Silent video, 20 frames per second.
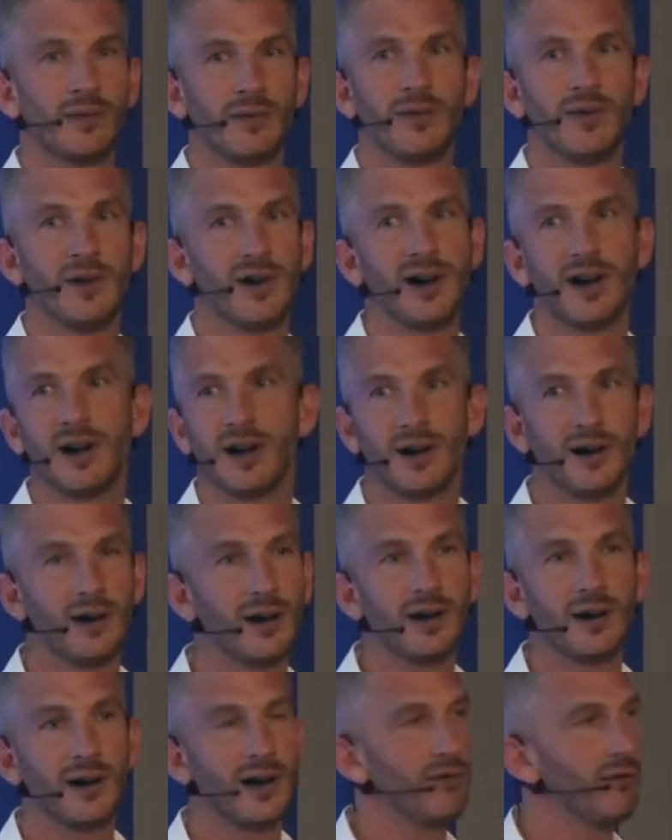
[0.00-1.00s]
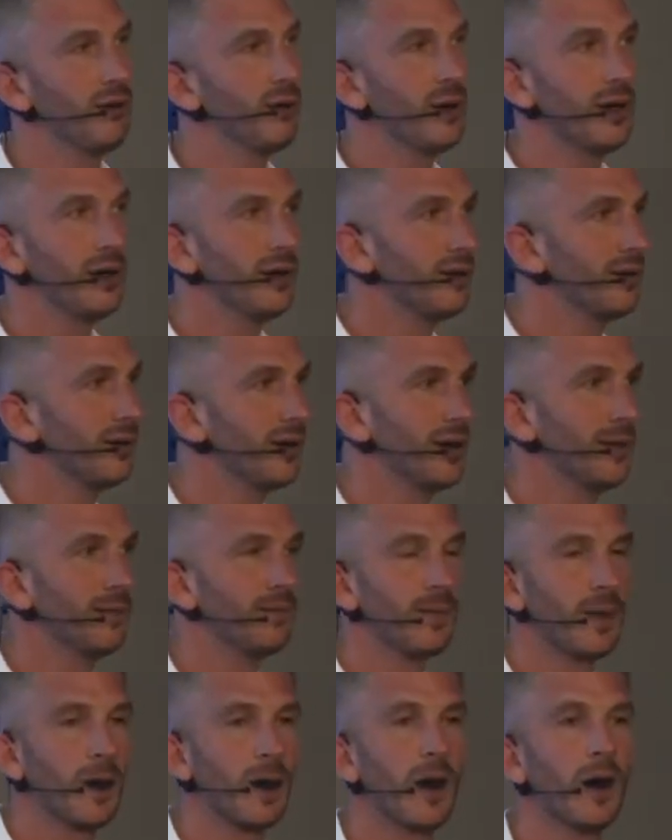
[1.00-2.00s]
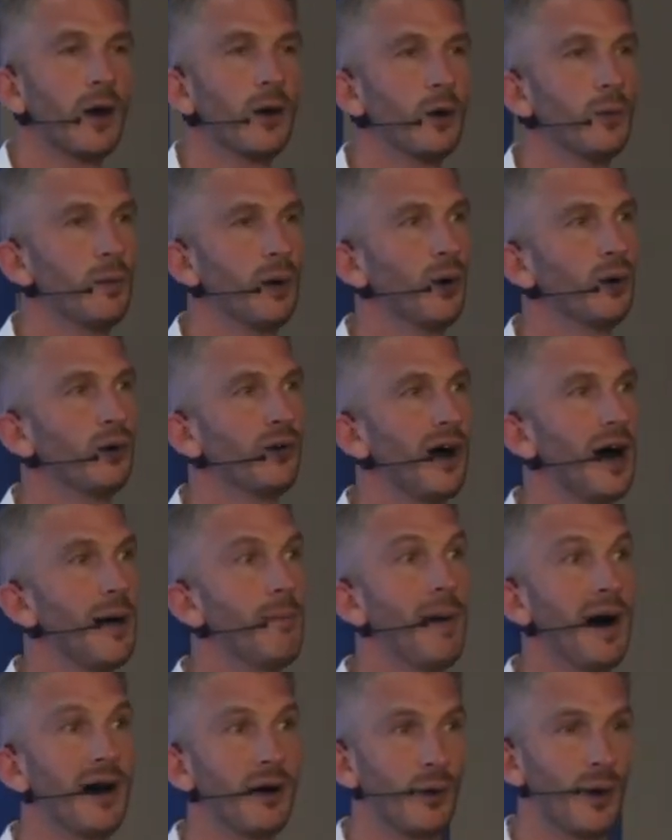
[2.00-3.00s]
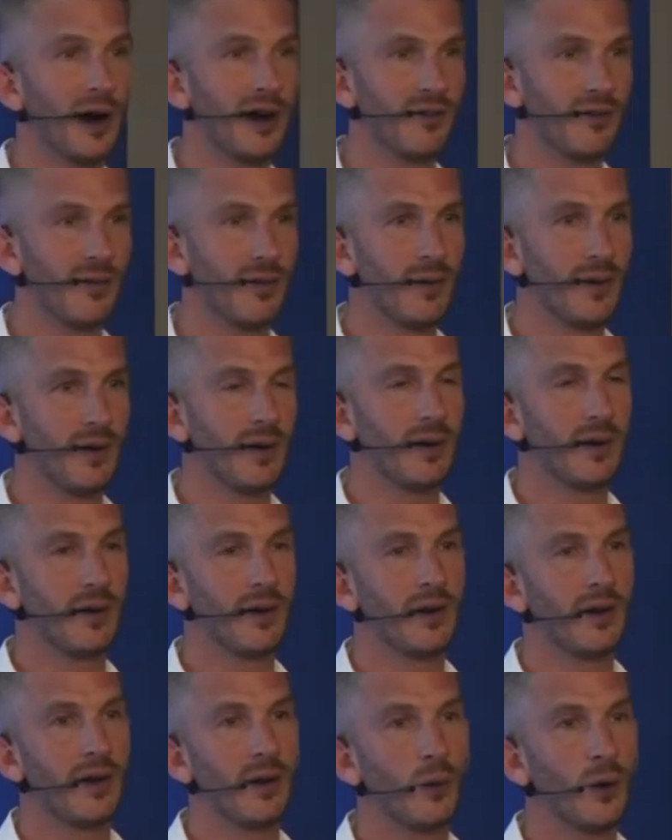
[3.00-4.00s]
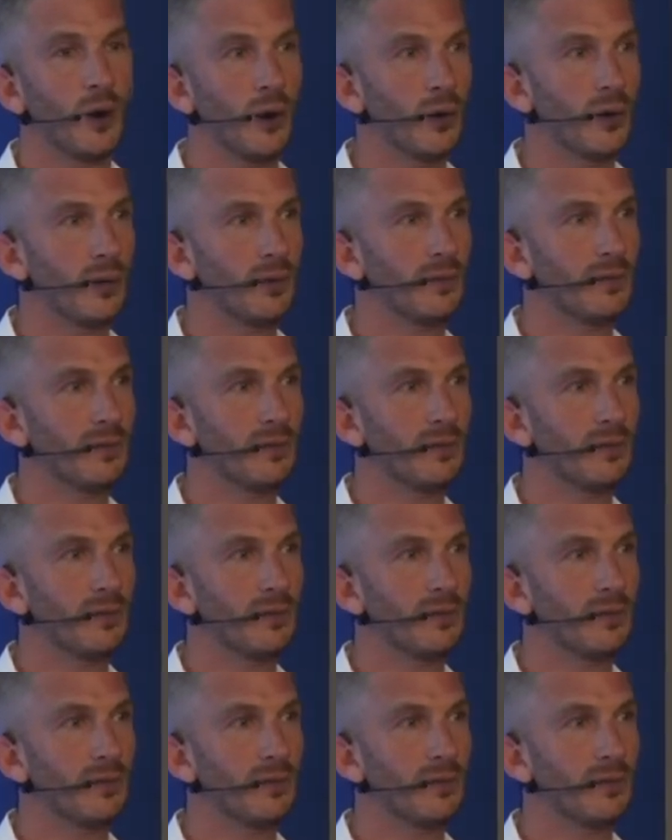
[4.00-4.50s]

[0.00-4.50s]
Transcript: Yeah, like everyone, right? Who pulls their bed away from the wall?